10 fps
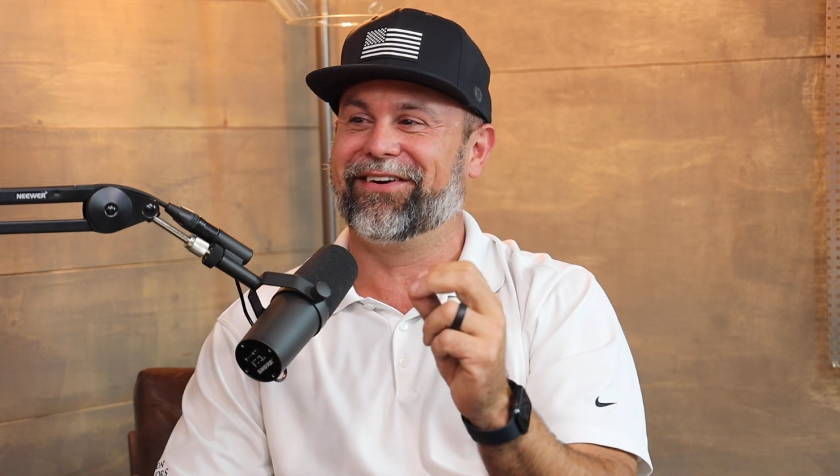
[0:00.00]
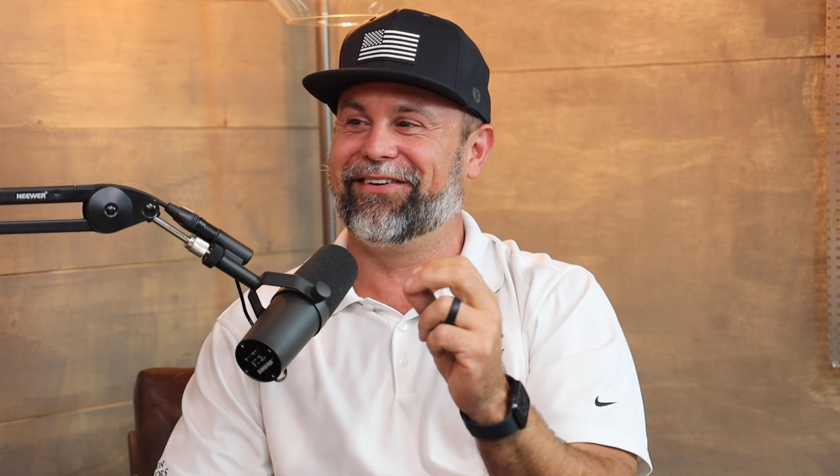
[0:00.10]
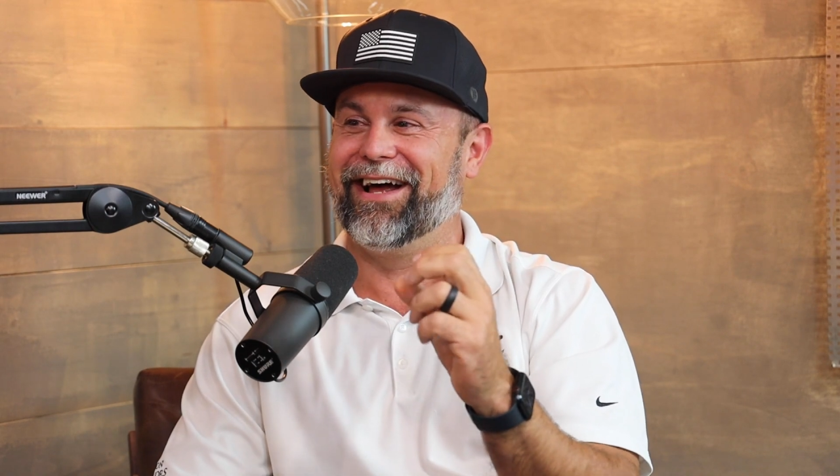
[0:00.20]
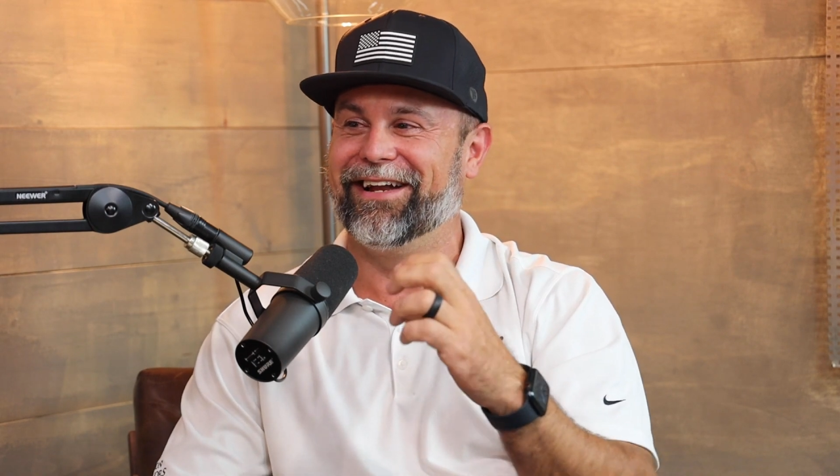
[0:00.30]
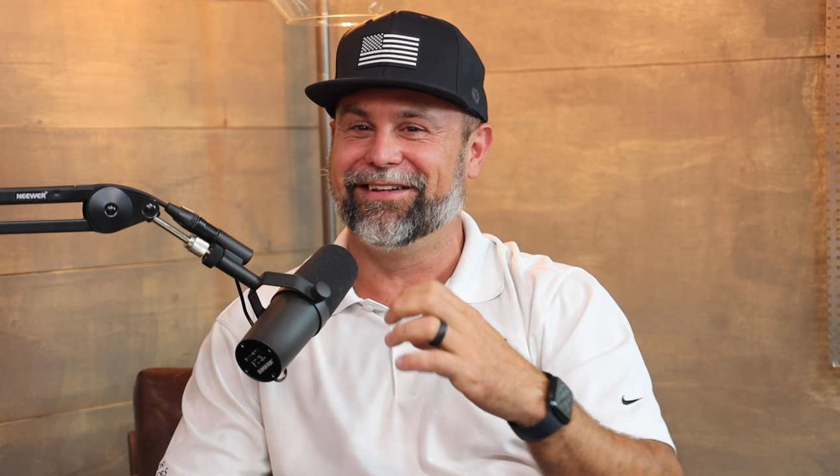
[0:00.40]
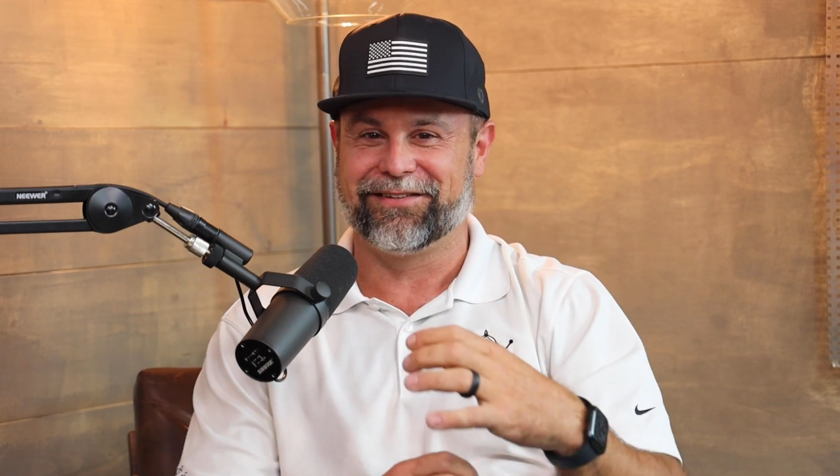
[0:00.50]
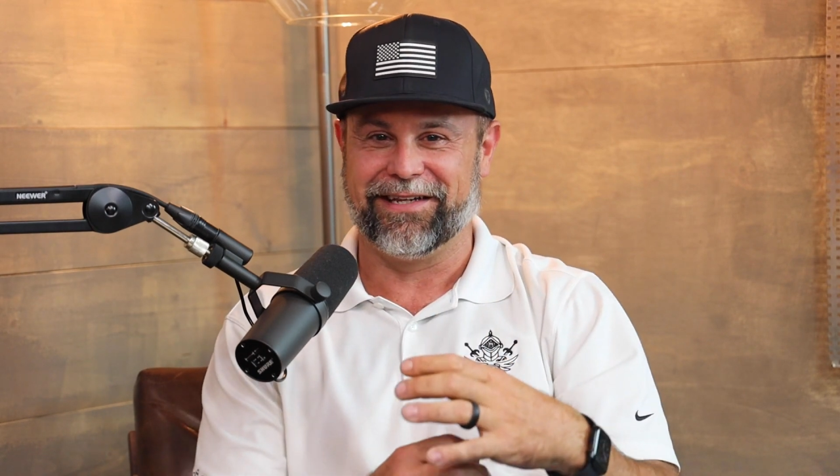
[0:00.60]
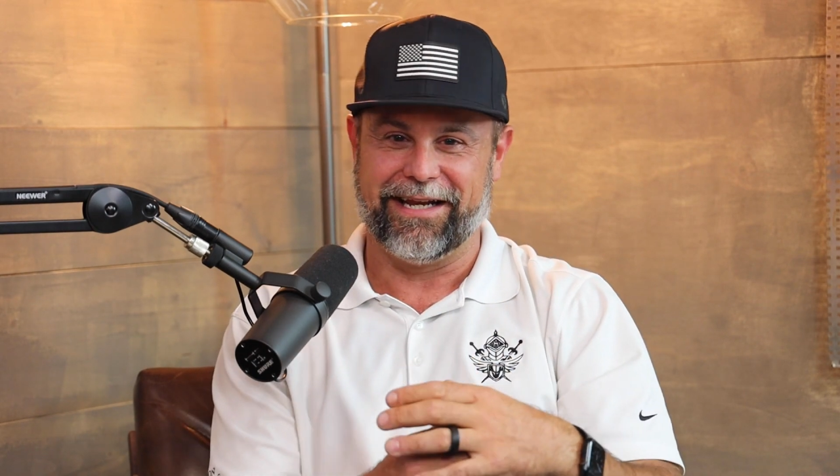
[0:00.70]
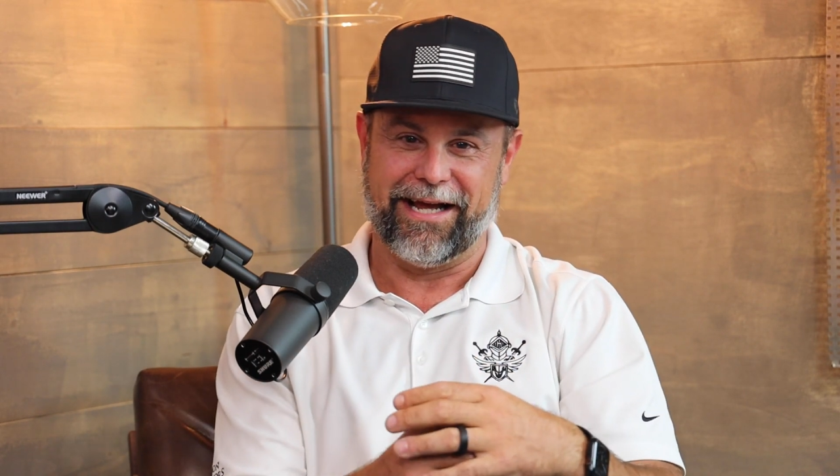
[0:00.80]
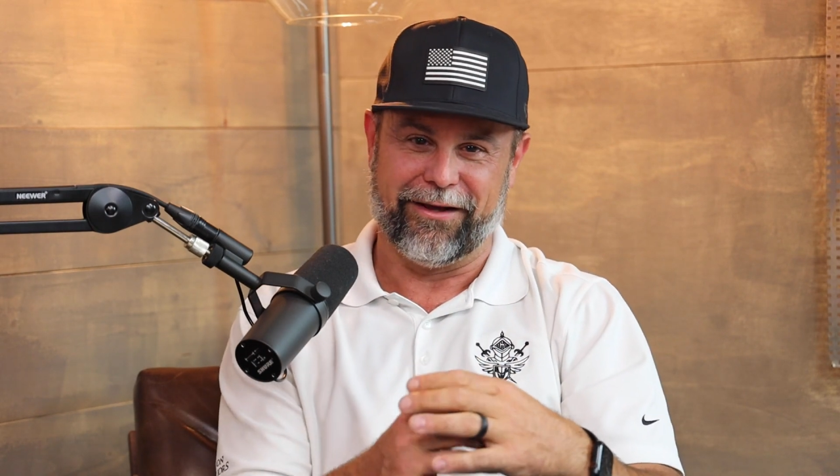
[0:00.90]
around and
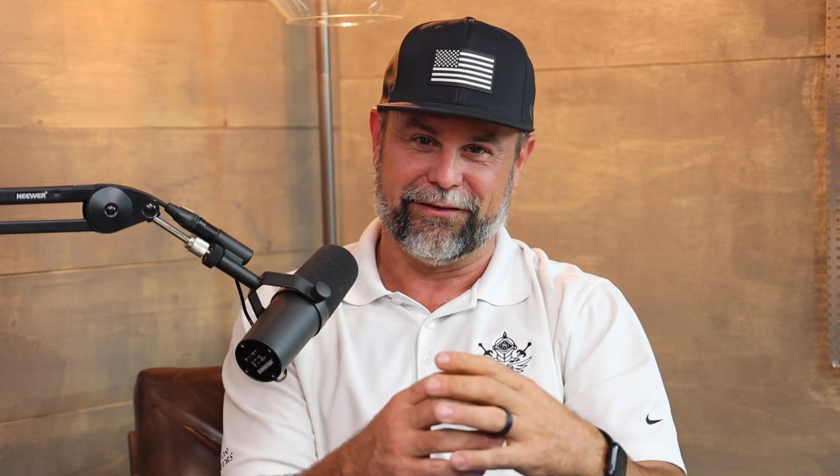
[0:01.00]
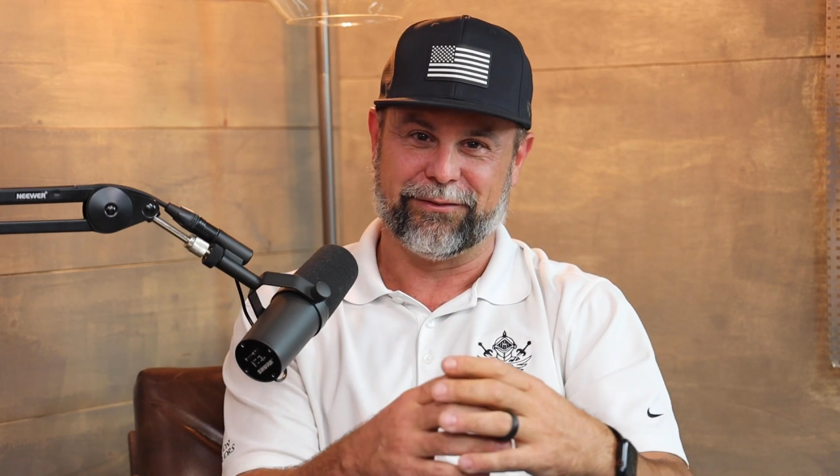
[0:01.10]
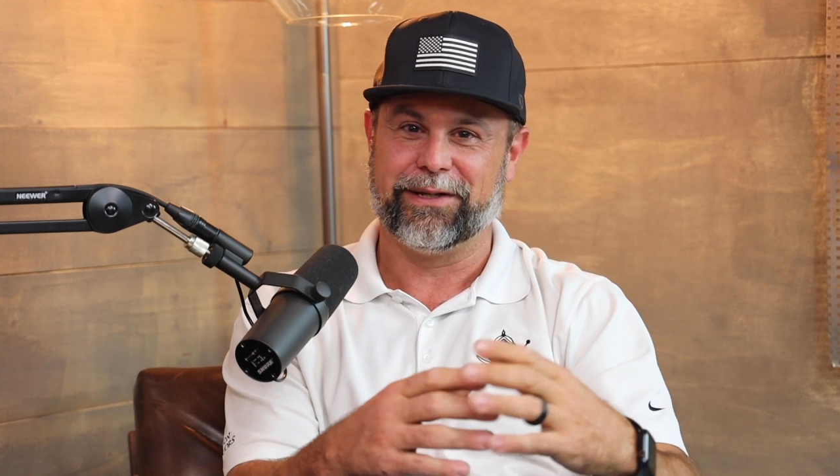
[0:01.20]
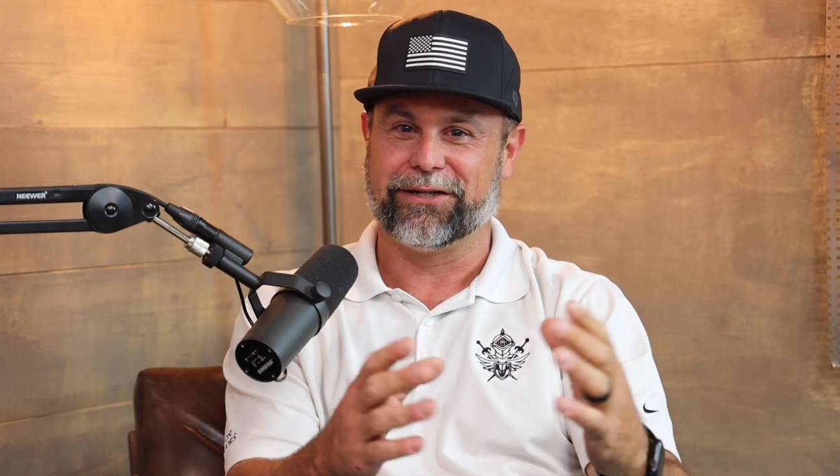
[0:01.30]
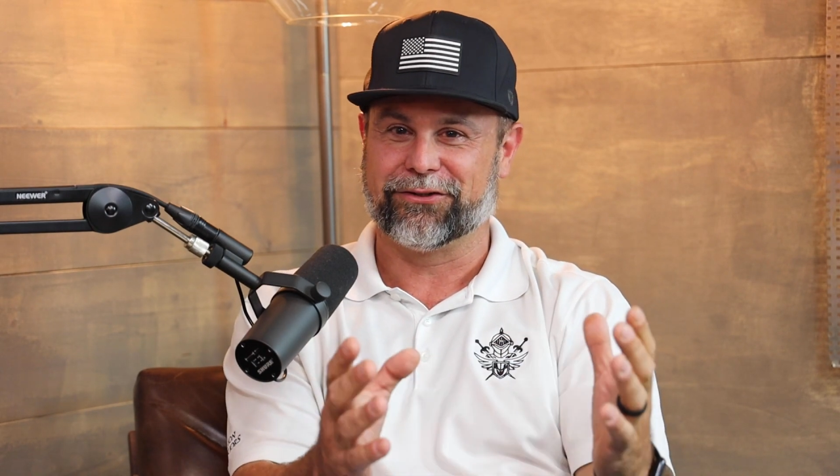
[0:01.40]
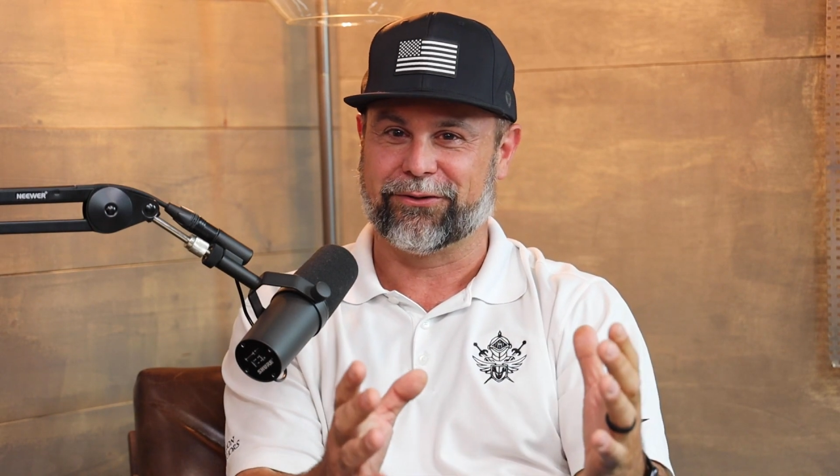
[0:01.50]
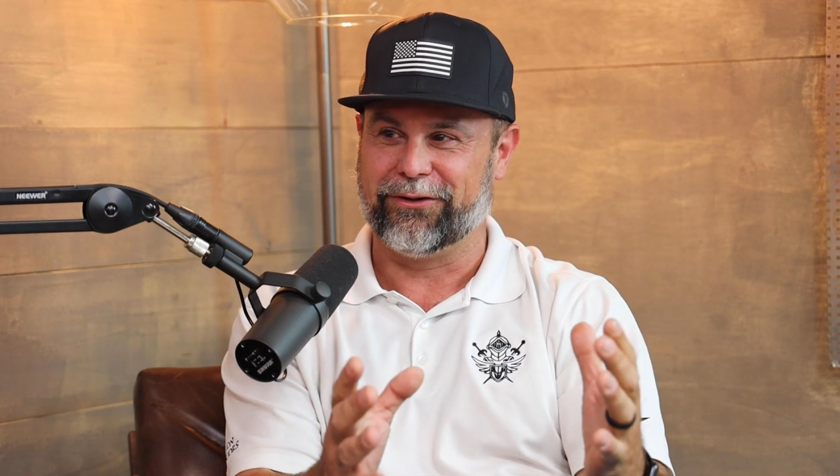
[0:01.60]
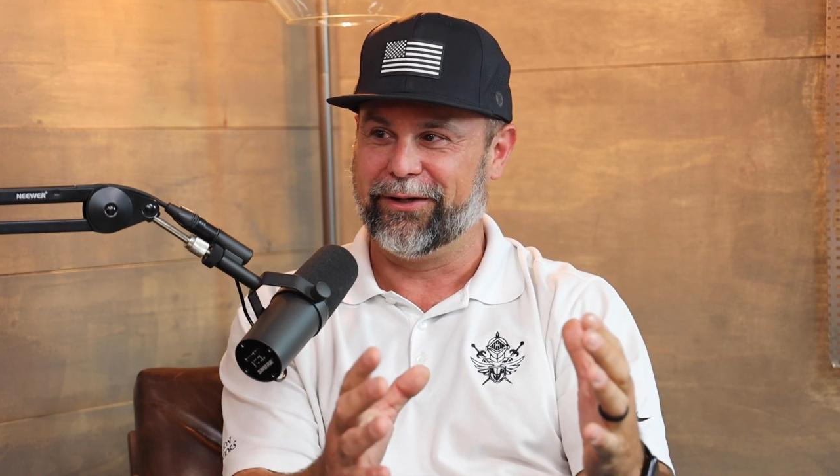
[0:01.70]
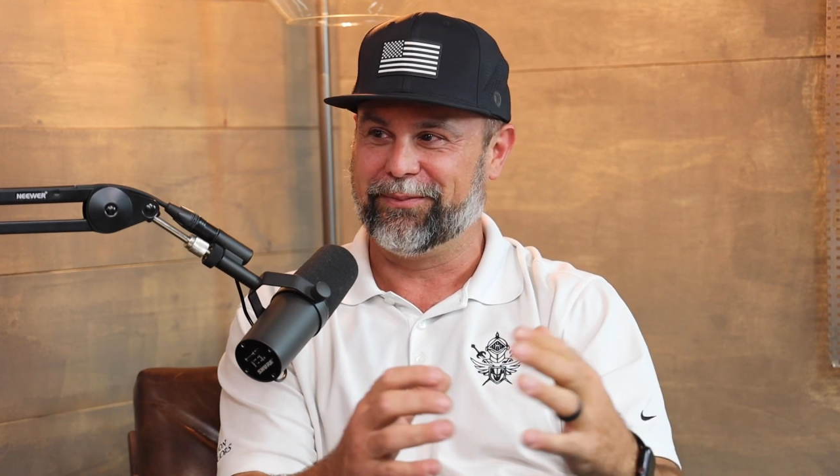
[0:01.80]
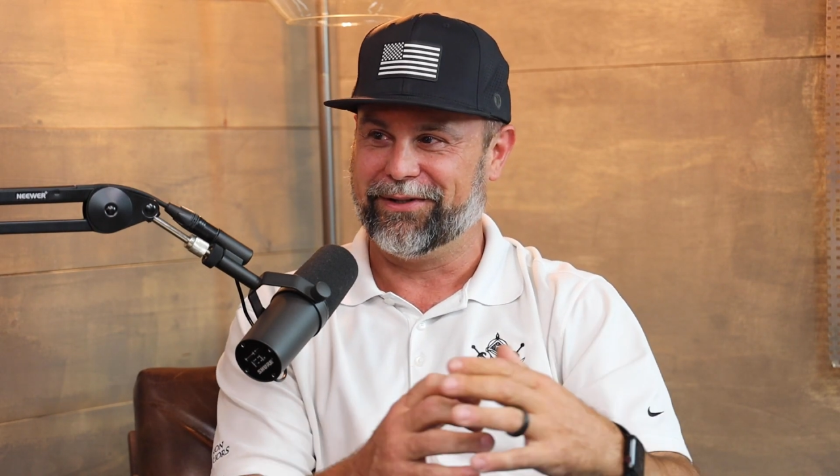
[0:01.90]
send out this big
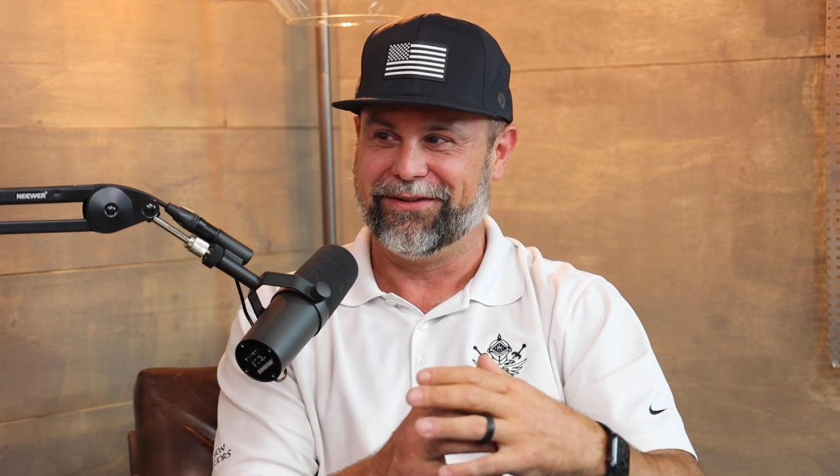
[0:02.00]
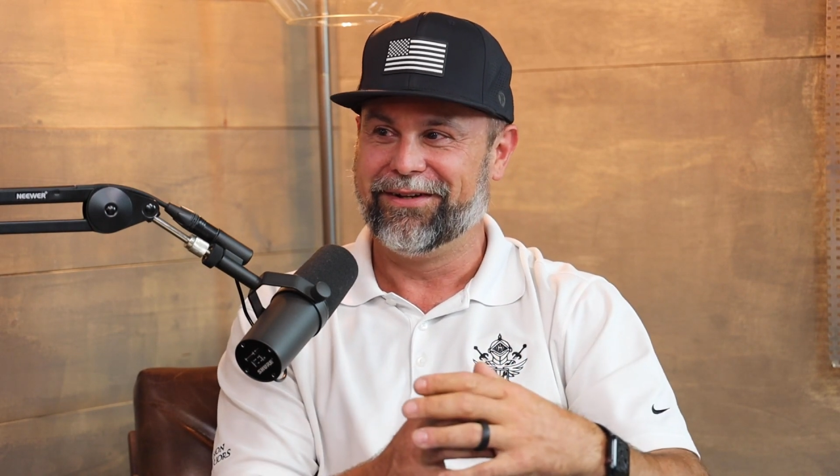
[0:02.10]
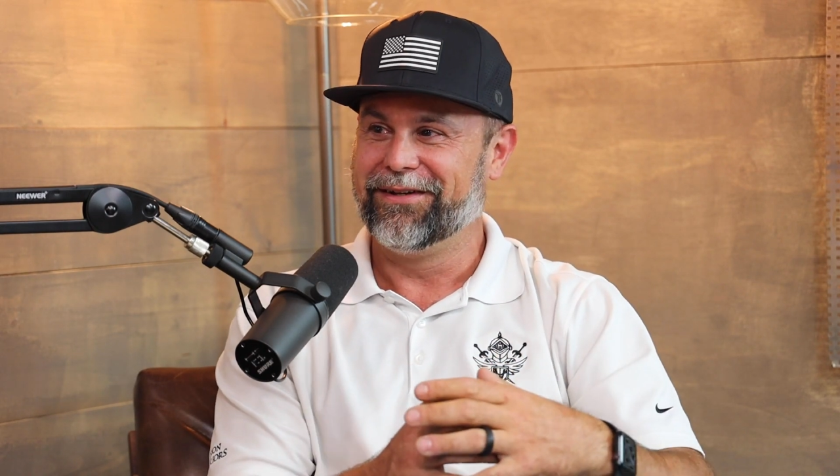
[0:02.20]
script and,